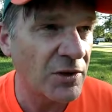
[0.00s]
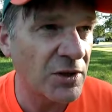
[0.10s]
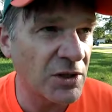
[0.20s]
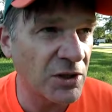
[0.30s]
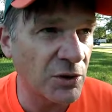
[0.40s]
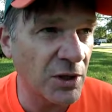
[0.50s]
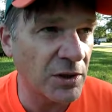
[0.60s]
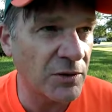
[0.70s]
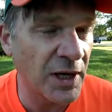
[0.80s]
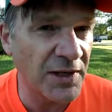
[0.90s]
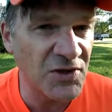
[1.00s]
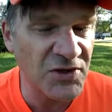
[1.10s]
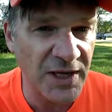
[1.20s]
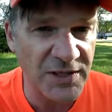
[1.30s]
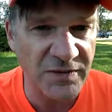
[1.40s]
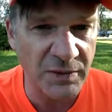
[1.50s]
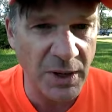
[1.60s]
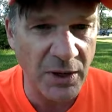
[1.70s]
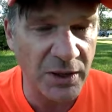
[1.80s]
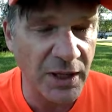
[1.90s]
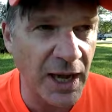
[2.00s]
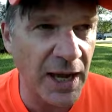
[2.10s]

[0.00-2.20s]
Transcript: the United States of America